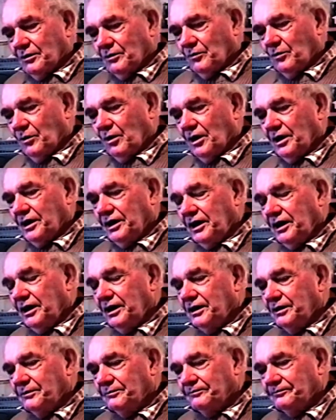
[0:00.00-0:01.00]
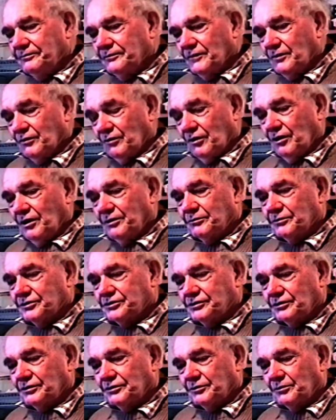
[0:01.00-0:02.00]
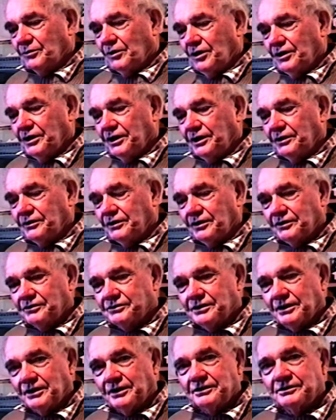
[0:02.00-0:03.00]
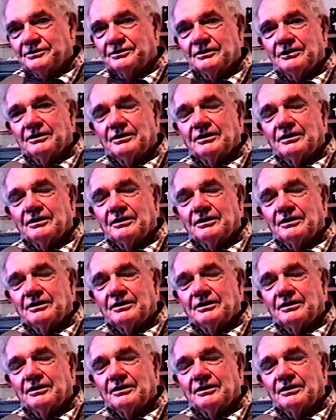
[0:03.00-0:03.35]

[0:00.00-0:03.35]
Waihi, the line was still to Waihi in those days,